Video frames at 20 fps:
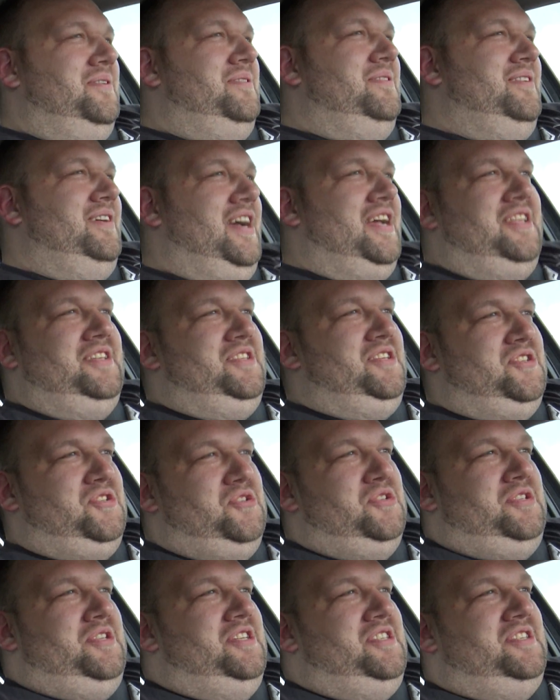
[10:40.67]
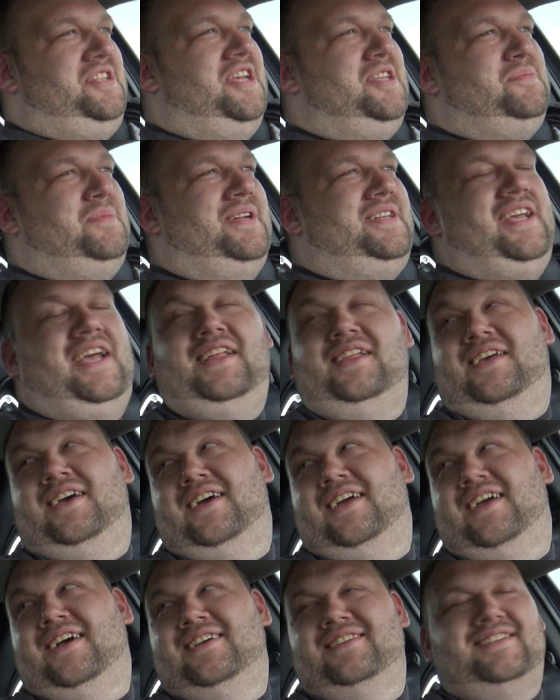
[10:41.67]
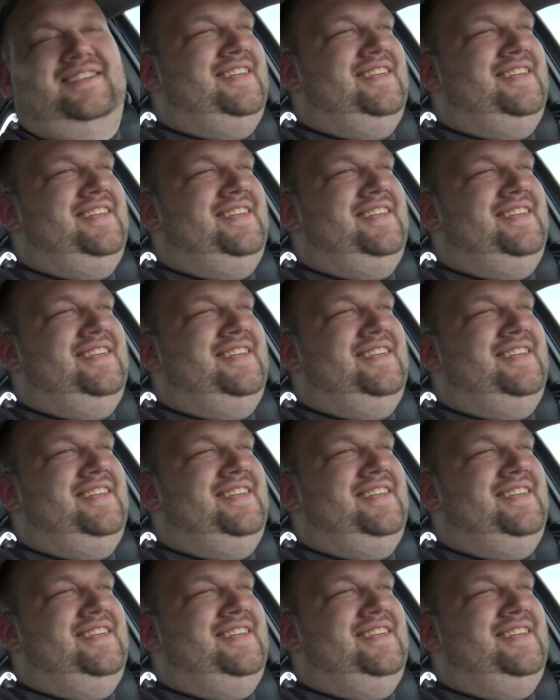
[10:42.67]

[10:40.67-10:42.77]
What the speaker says: No, I guess this just stays my daily, I guess.